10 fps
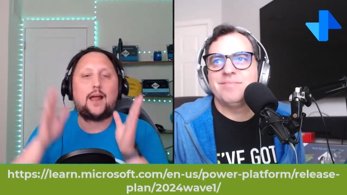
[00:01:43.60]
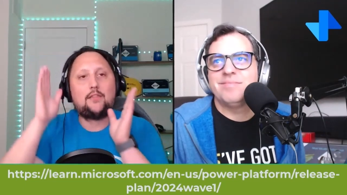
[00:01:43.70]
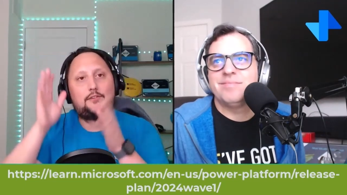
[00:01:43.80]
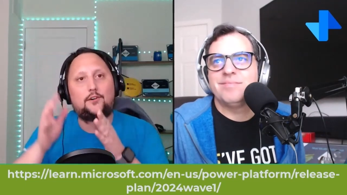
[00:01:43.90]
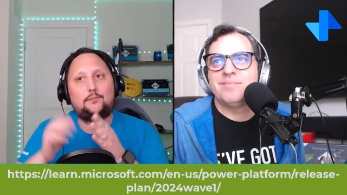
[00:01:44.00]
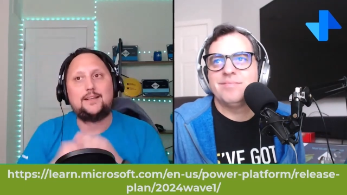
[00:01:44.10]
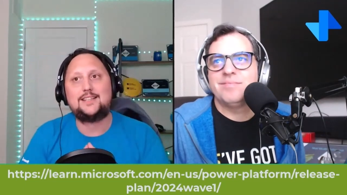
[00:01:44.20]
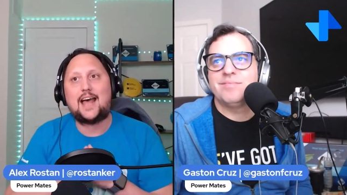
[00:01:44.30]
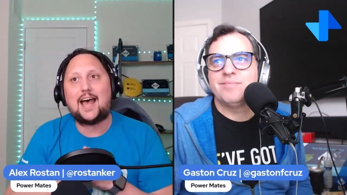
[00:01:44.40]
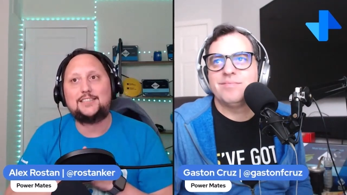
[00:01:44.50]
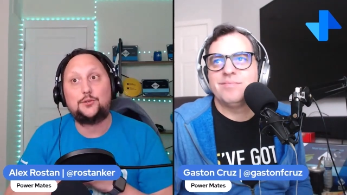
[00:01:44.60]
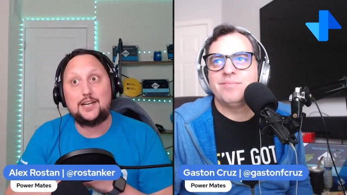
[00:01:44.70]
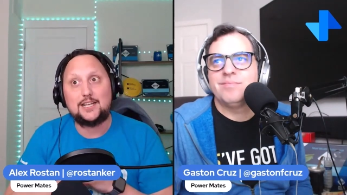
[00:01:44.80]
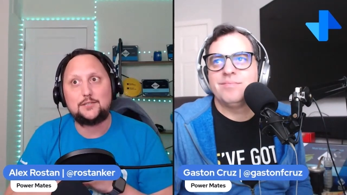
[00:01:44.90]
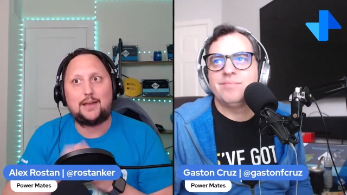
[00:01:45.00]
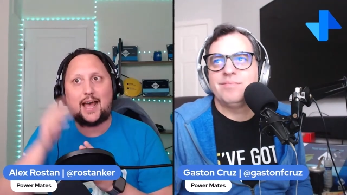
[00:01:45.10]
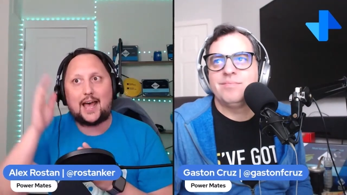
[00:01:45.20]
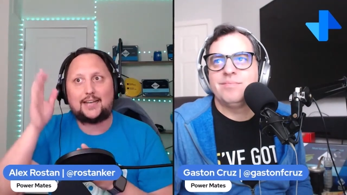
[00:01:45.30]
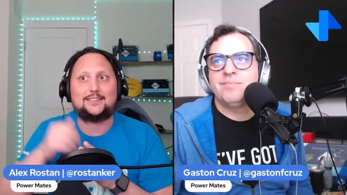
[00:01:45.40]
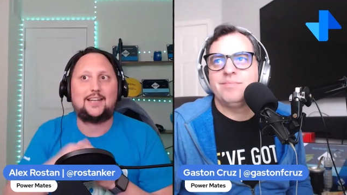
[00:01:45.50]
Speaker 1: platform slash release
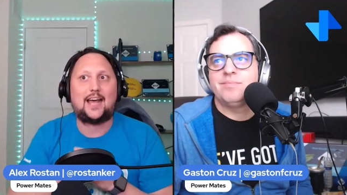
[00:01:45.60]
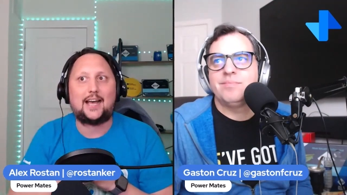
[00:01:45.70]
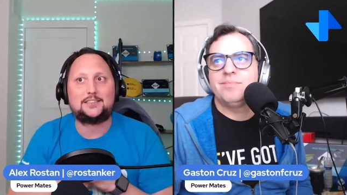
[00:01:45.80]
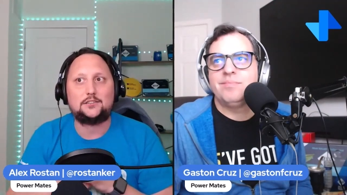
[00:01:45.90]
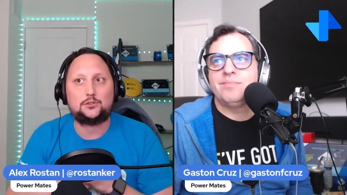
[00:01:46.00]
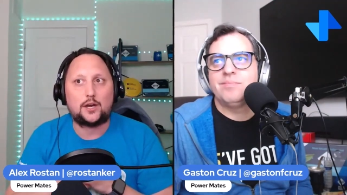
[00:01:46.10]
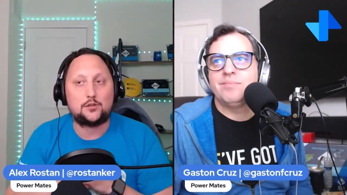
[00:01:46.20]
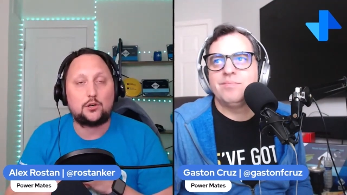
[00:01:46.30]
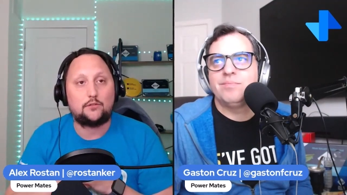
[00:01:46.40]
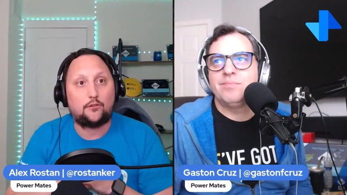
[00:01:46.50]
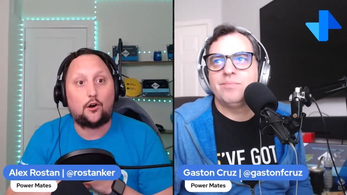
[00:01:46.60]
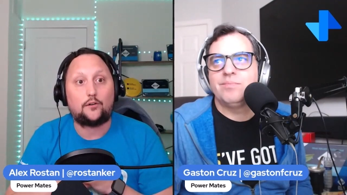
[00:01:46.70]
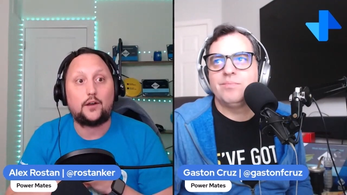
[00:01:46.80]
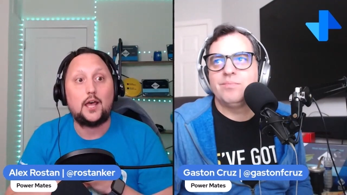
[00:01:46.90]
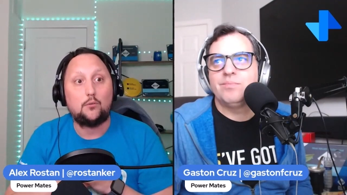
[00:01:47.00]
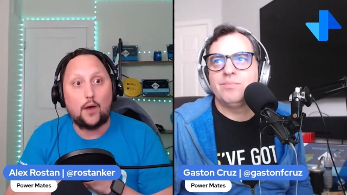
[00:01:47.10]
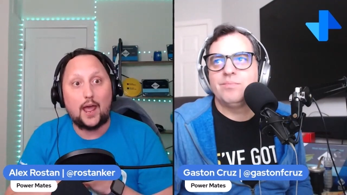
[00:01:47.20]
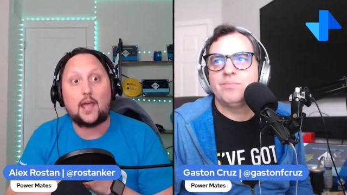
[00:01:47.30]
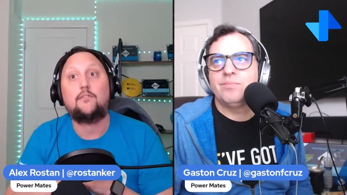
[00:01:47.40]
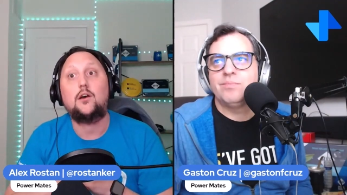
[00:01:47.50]
plan slash 2024
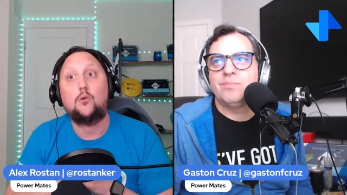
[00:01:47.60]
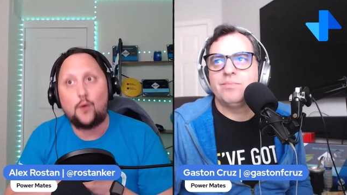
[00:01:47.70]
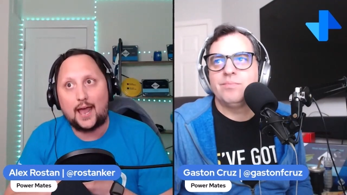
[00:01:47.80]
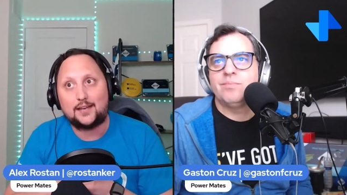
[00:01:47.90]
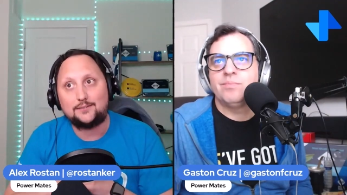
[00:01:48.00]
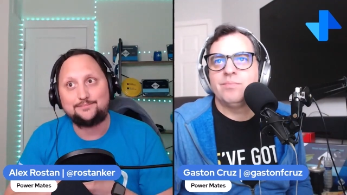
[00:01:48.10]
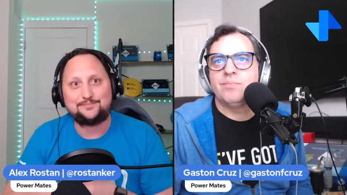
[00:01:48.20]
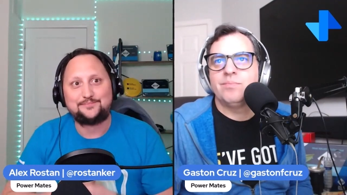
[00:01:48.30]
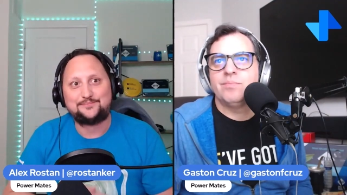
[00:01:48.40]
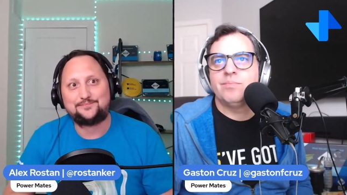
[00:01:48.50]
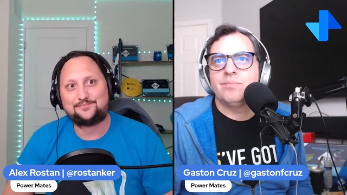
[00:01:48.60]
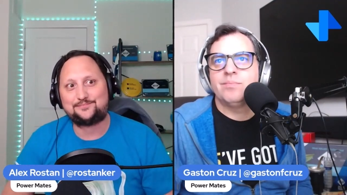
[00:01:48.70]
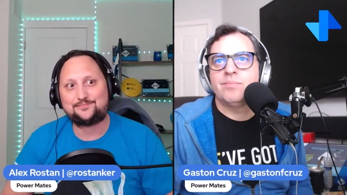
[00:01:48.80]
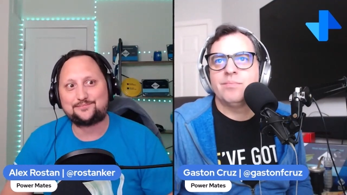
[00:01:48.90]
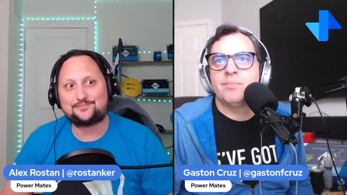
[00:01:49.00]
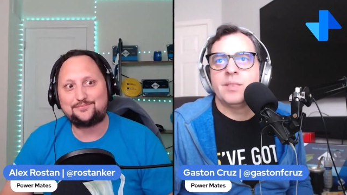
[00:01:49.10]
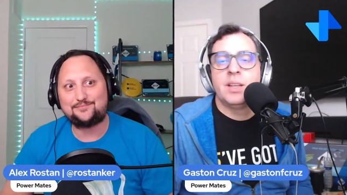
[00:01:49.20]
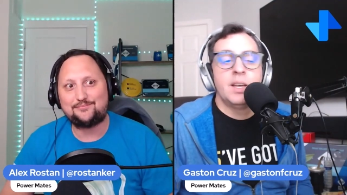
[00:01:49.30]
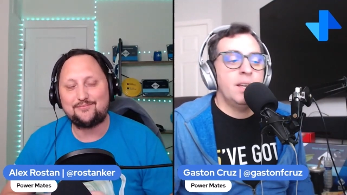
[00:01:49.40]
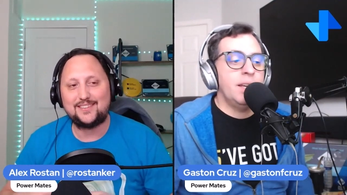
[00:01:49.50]
wave one.
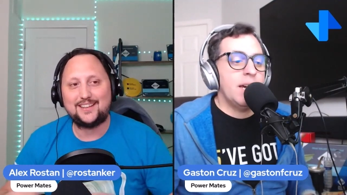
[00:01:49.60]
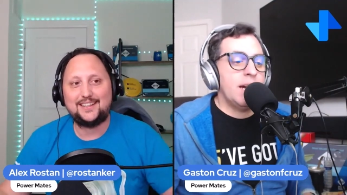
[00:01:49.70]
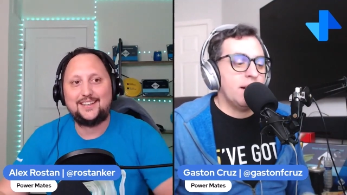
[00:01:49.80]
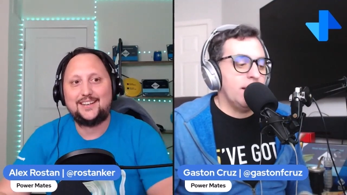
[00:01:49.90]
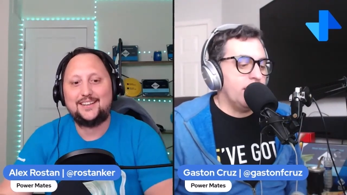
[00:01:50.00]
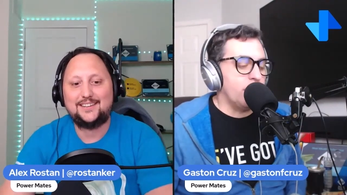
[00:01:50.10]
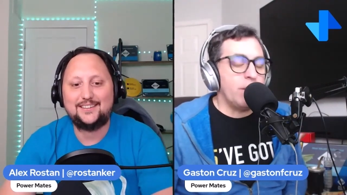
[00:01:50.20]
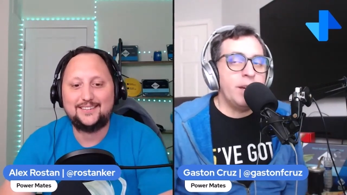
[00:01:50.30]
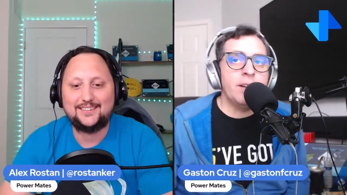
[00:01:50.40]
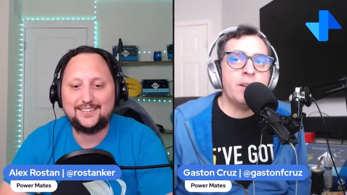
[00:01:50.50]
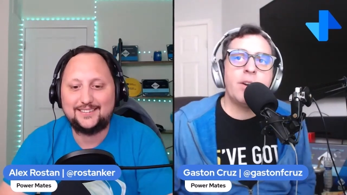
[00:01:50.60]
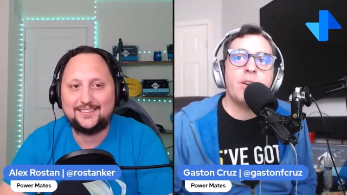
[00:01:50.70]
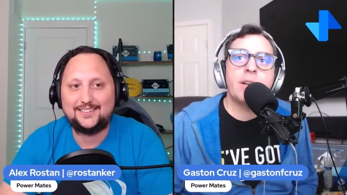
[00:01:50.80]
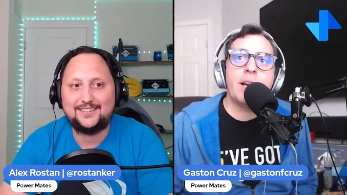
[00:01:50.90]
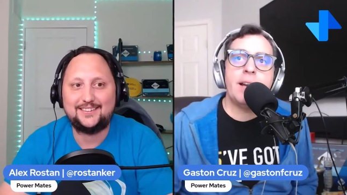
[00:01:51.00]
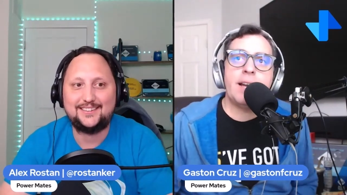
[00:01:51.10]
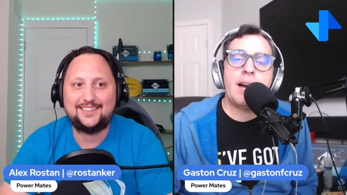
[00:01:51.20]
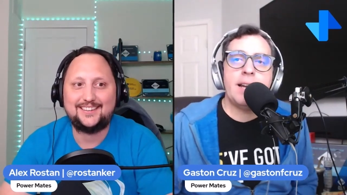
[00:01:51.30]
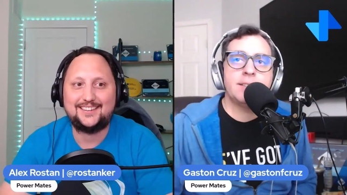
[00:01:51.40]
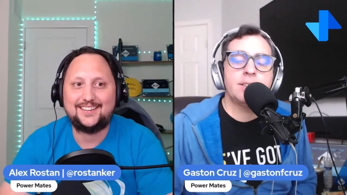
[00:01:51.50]
Speaker 2: Yeah, uh, right, right on,
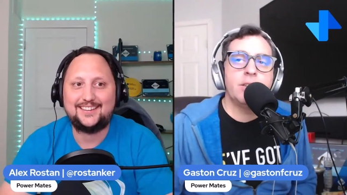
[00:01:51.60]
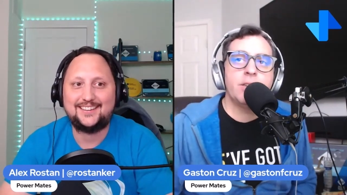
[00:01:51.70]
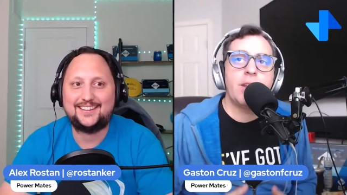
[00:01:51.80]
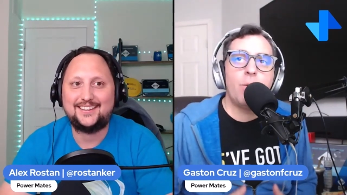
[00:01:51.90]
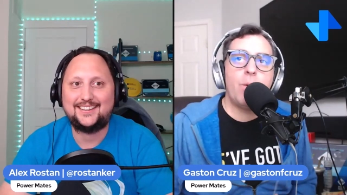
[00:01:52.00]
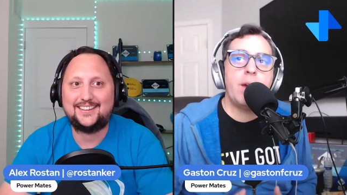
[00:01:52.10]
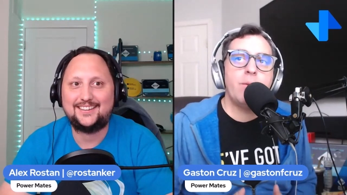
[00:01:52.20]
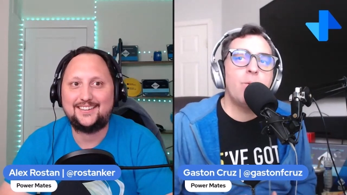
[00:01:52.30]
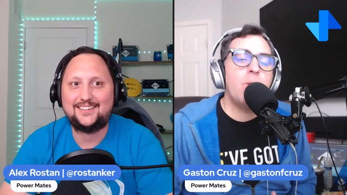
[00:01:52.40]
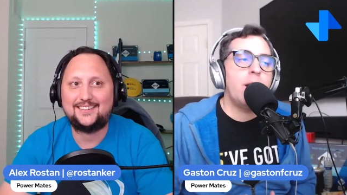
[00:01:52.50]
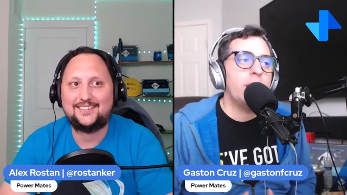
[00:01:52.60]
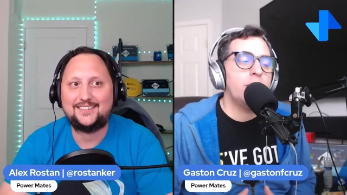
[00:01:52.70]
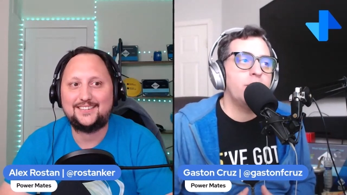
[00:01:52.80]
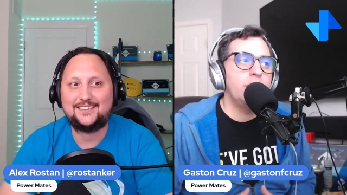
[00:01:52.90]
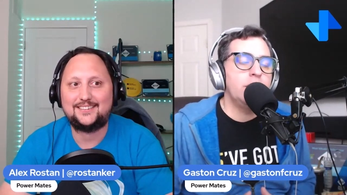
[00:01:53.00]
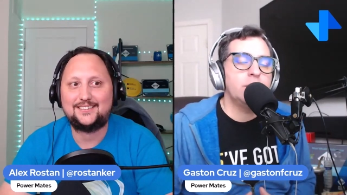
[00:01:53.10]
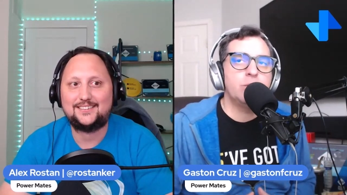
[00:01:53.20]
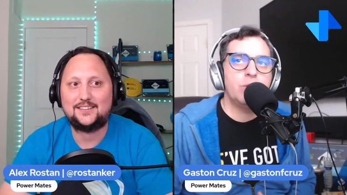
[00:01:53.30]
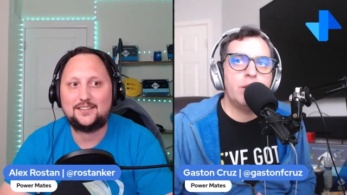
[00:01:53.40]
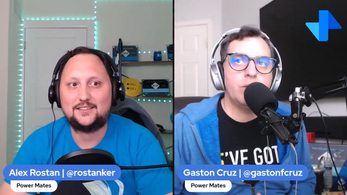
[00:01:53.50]
Alex. You know, the wave one of this
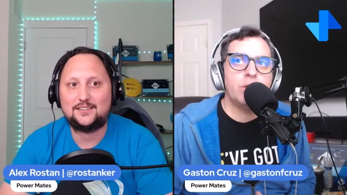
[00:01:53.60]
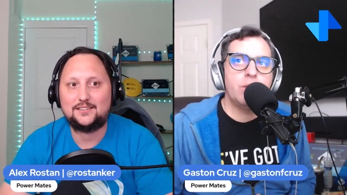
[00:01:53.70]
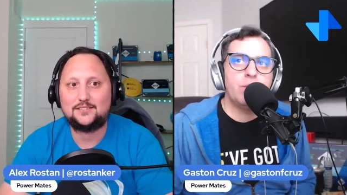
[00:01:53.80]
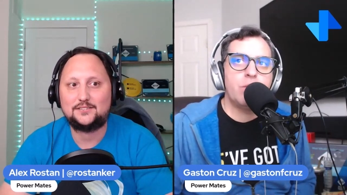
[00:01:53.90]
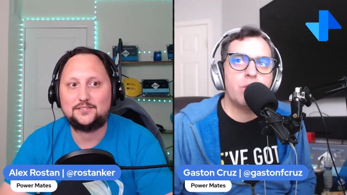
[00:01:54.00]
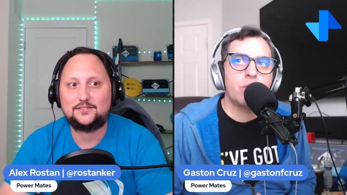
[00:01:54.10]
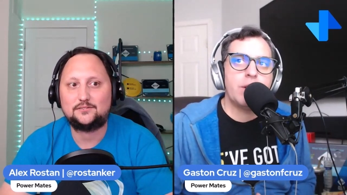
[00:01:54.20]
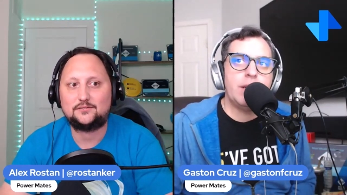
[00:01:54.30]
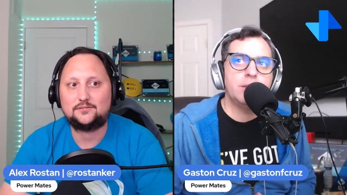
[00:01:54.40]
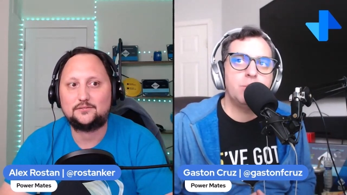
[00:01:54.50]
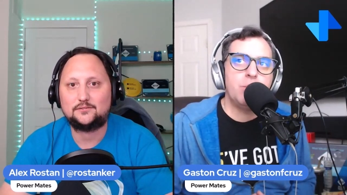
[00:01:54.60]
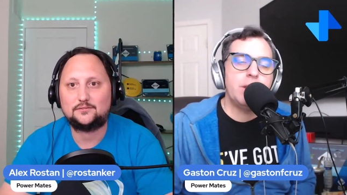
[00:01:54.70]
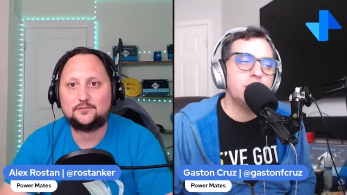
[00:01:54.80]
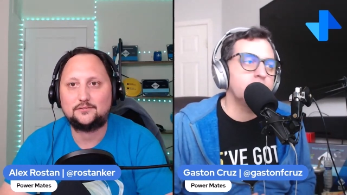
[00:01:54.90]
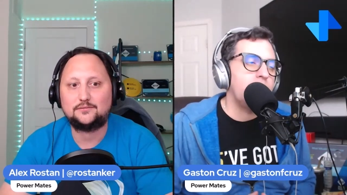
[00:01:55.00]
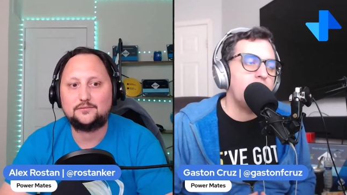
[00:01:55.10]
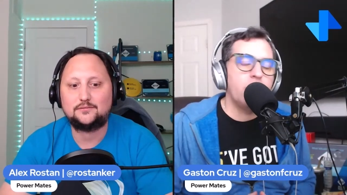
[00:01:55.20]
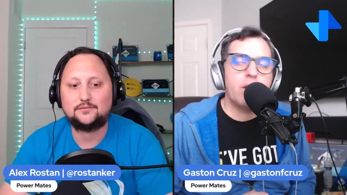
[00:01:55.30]
2024 release brings a lot